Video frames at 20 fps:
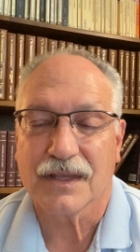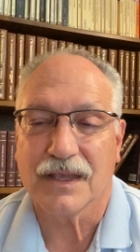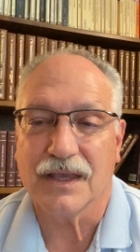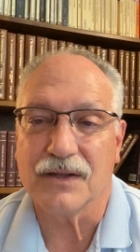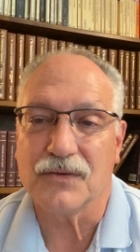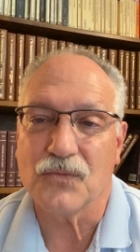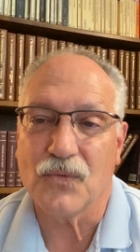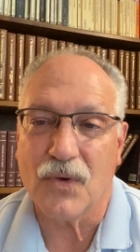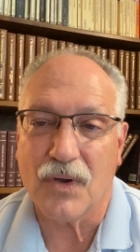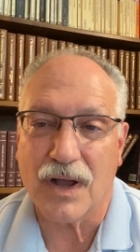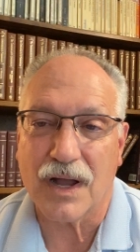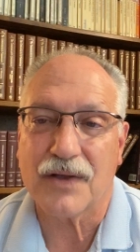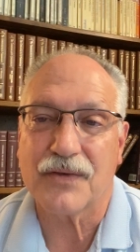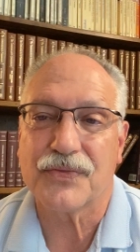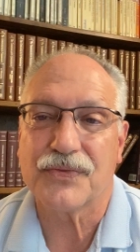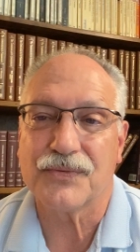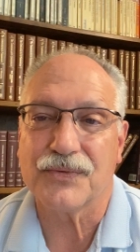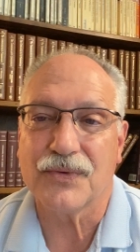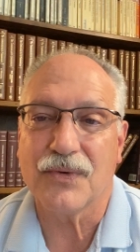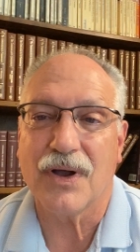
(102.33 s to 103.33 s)
and walk
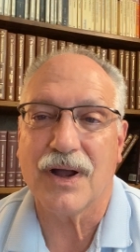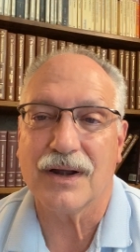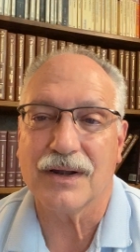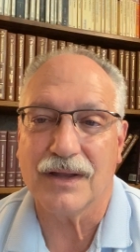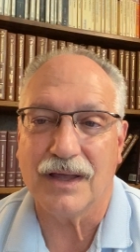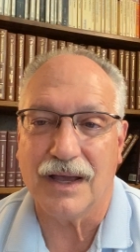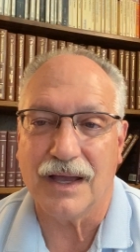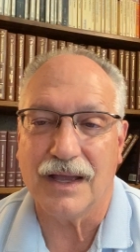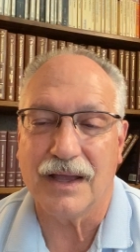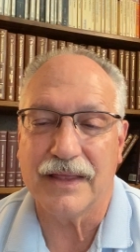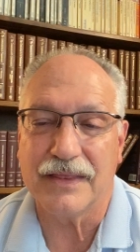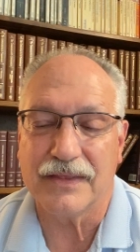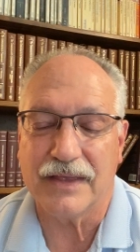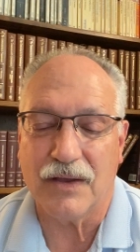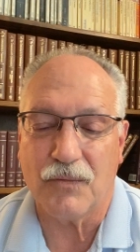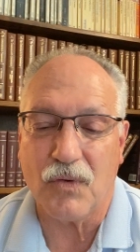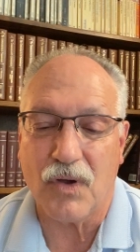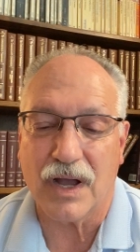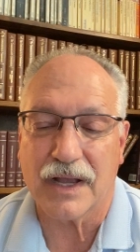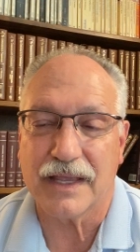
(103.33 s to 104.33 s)
through our life,
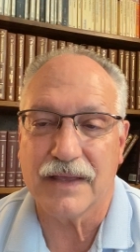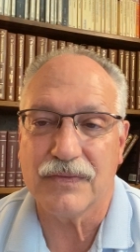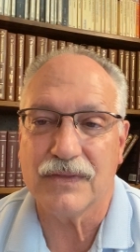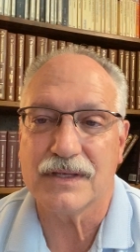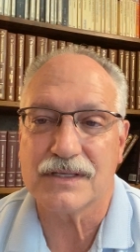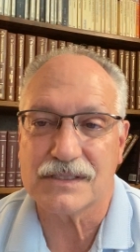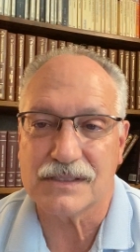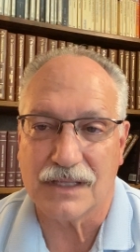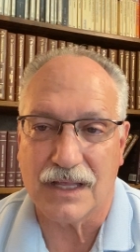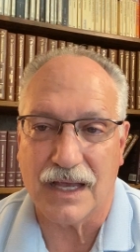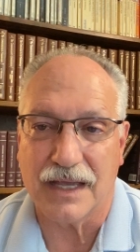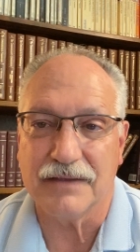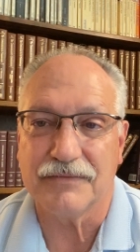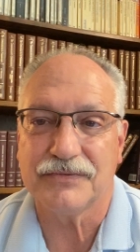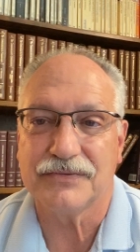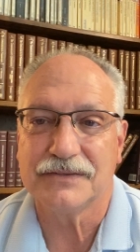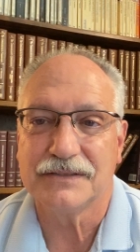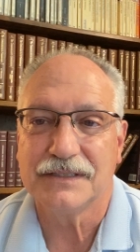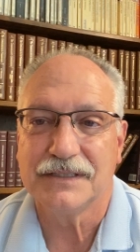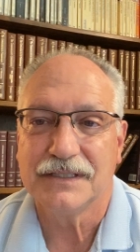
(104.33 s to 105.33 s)
walk in this
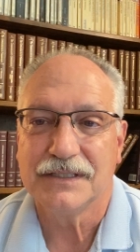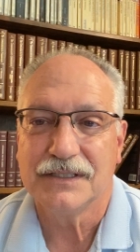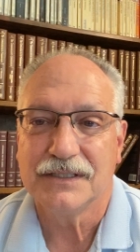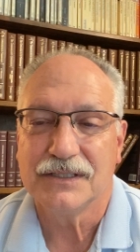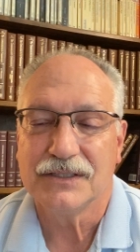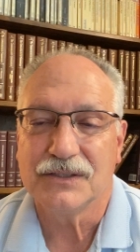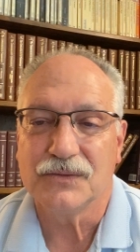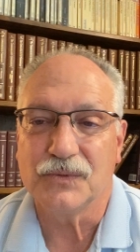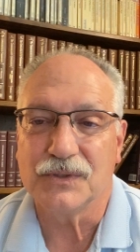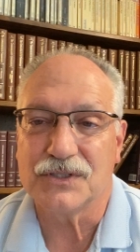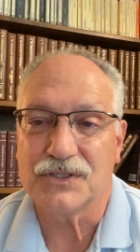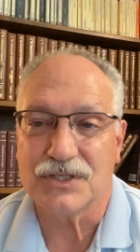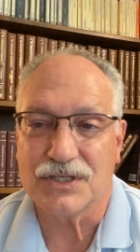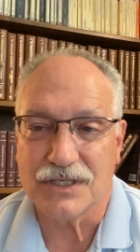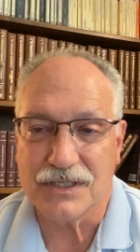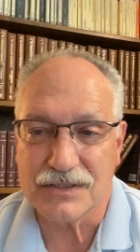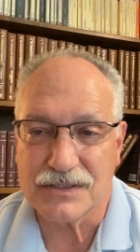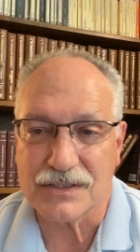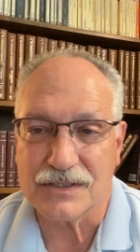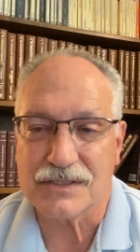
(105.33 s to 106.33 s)
life with
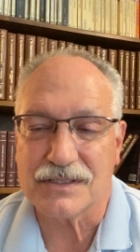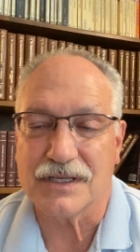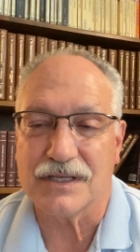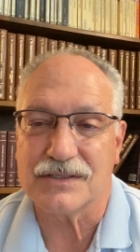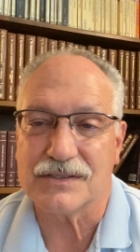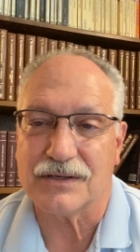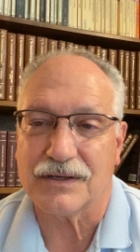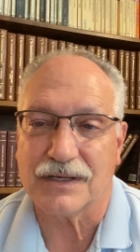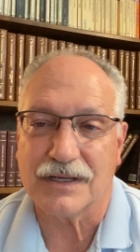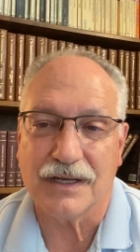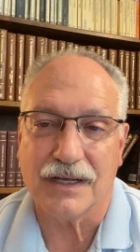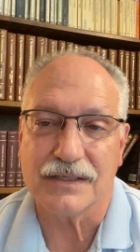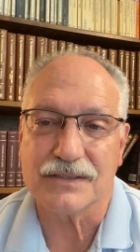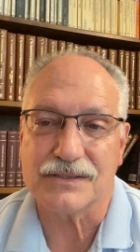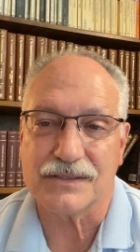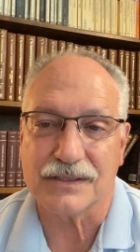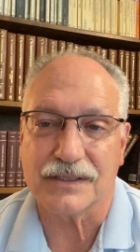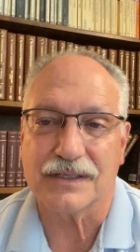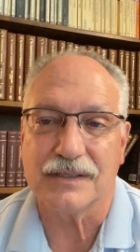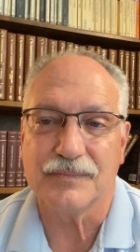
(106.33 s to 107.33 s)
Jesus as our
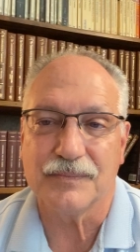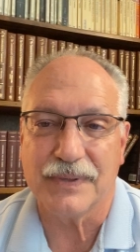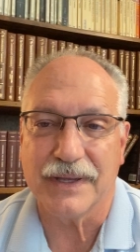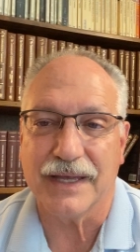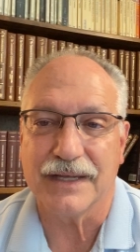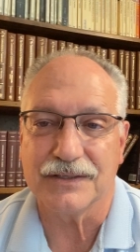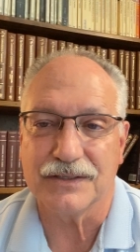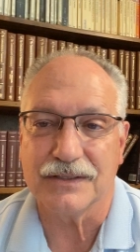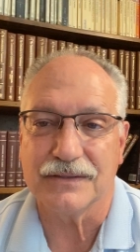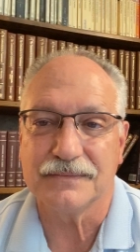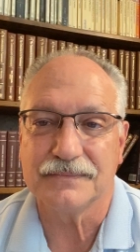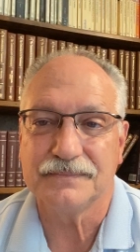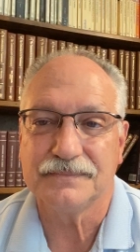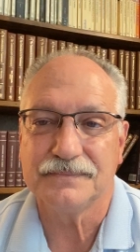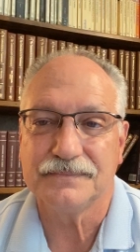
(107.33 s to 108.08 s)
constant companion.